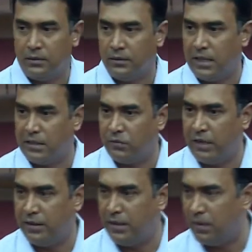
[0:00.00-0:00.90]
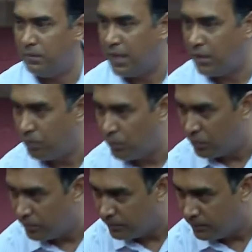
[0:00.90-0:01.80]
that is why the name nanopore
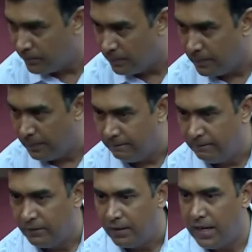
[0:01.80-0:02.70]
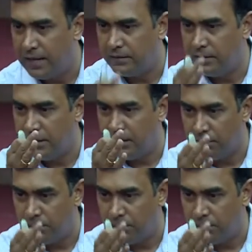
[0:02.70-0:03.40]
as the DNA